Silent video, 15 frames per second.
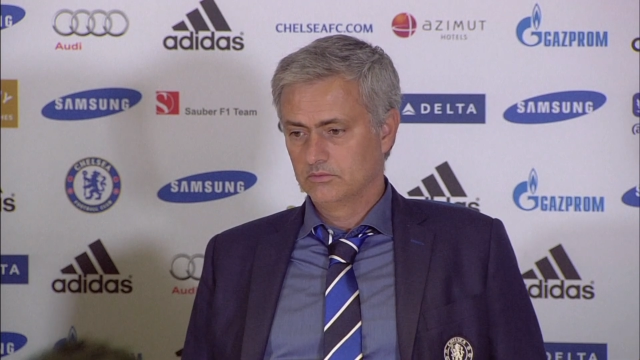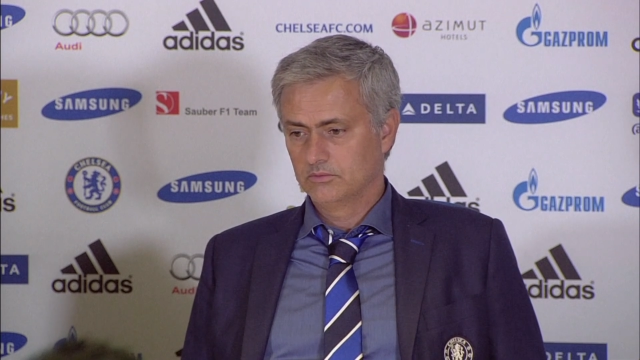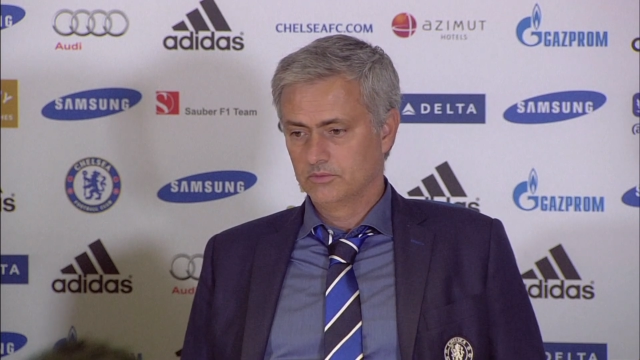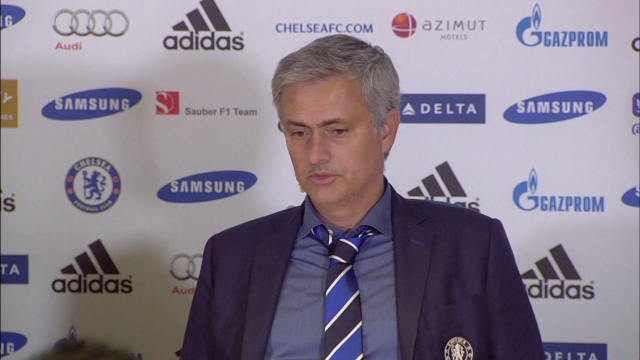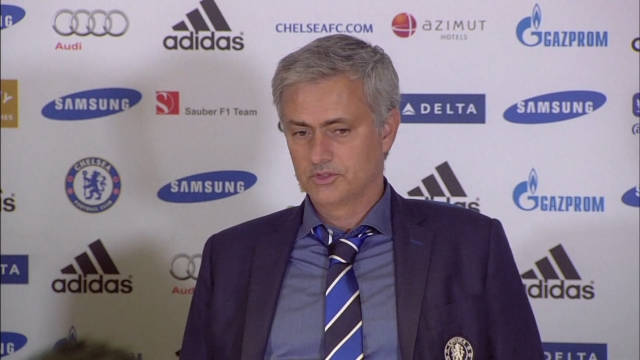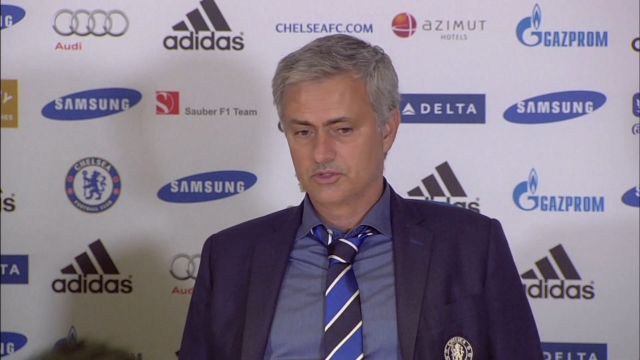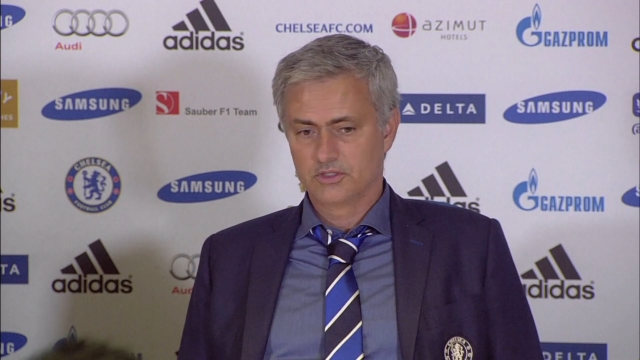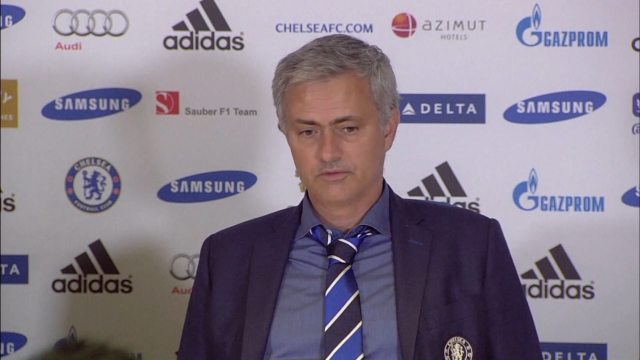
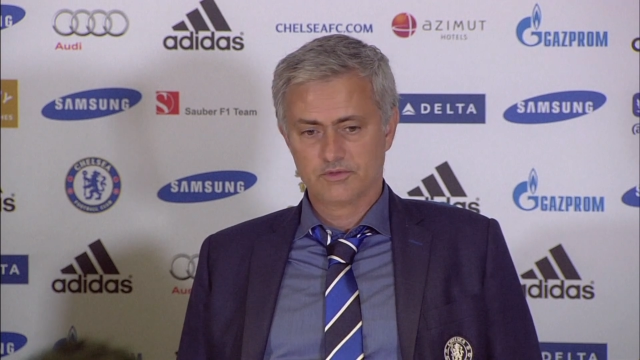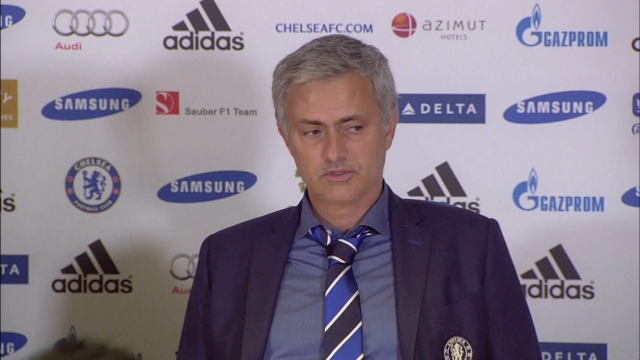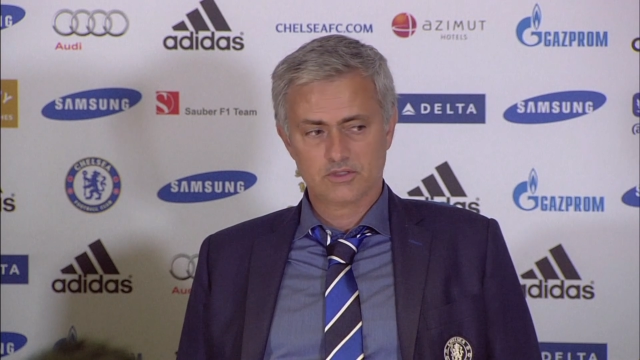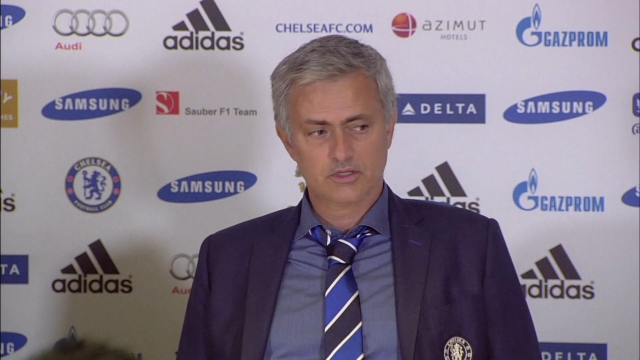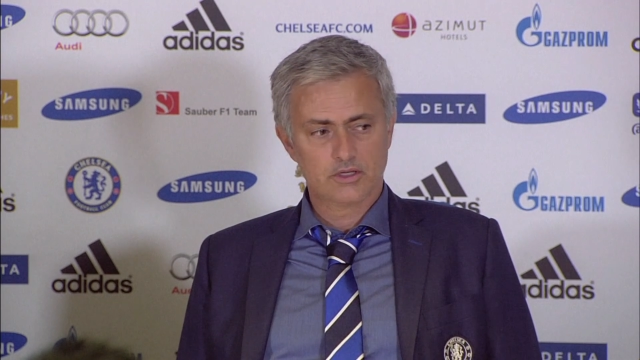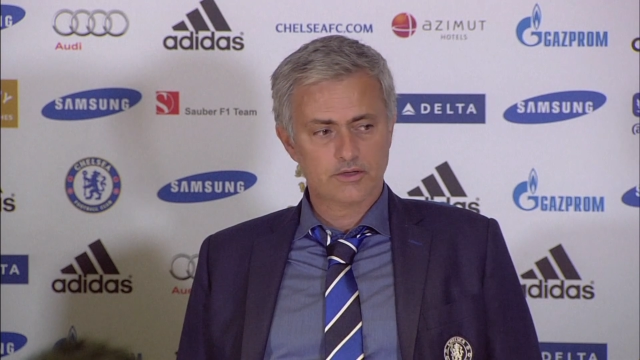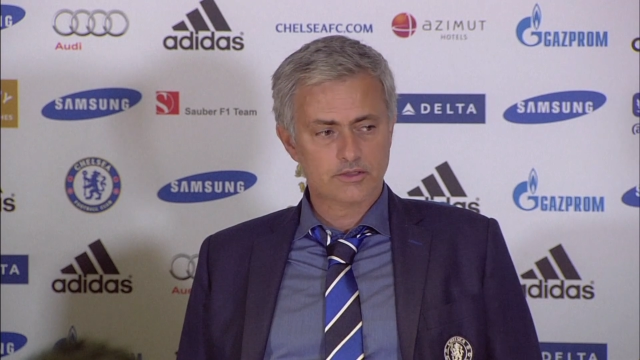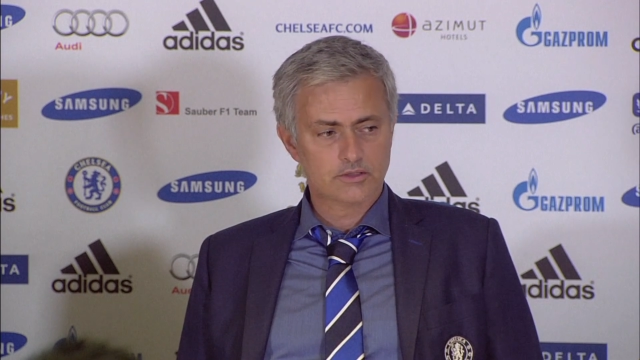which gives us
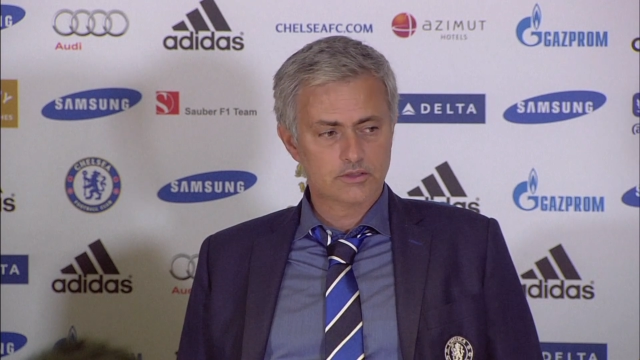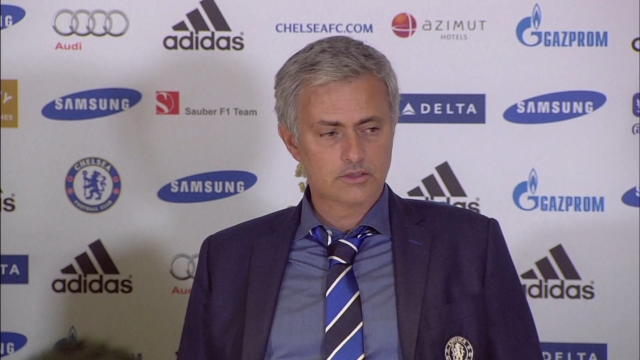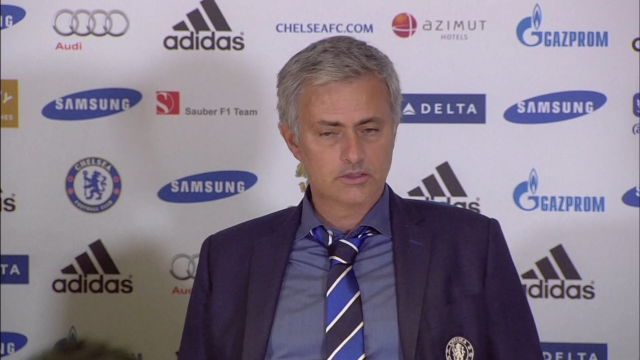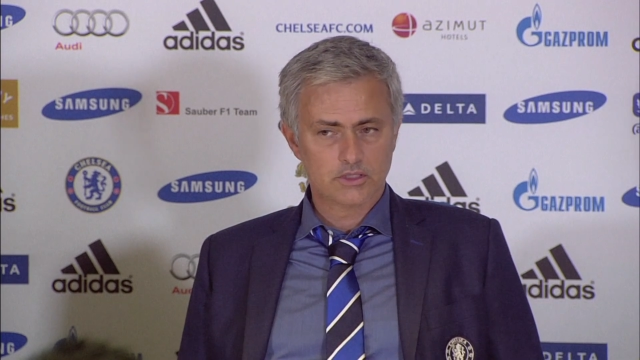the guarantee